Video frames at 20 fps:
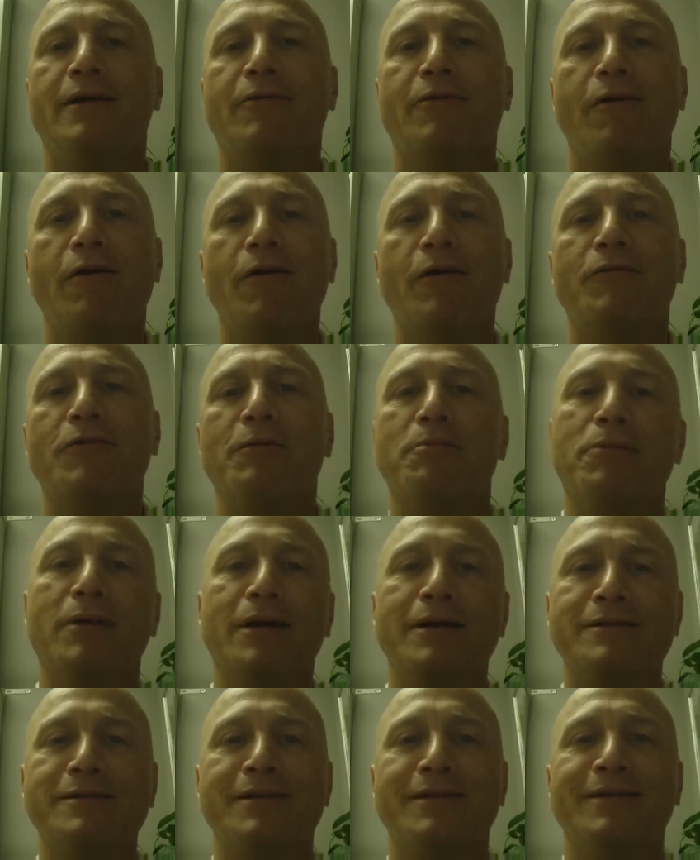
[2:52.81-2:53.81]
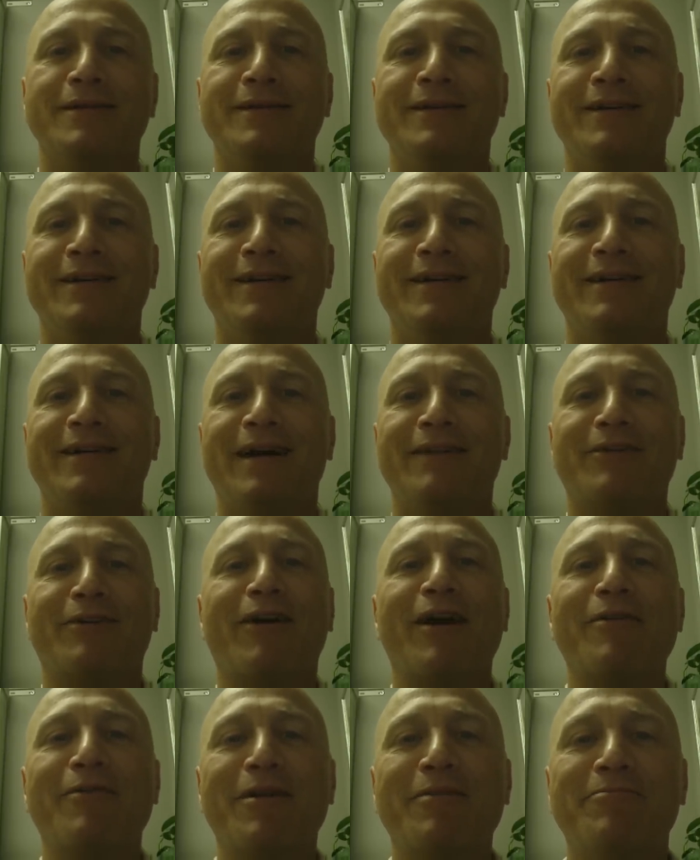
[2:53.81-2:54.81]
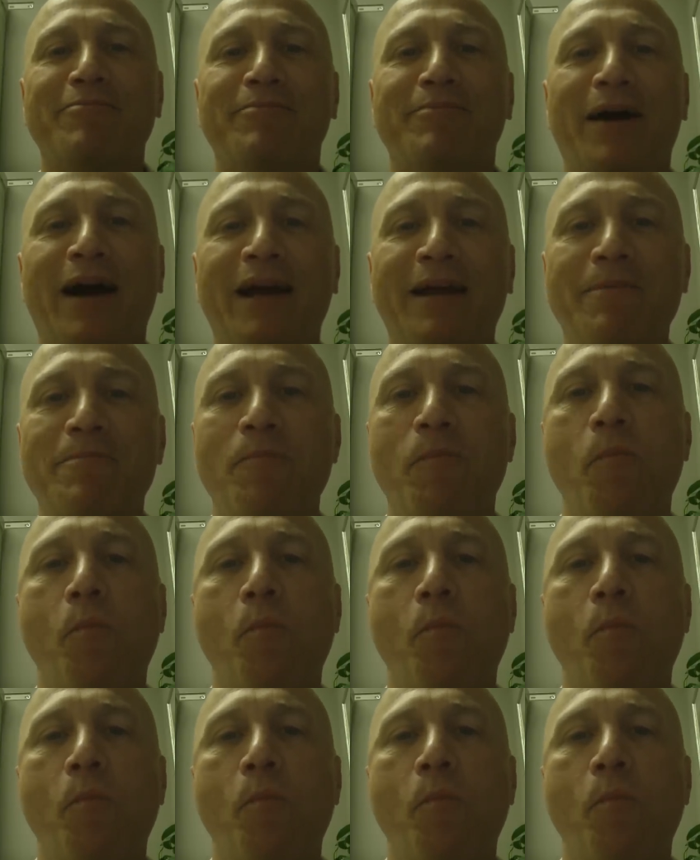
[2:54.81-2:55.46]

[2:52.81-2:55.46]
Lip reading: We're all over the place. Have a great one. Bye.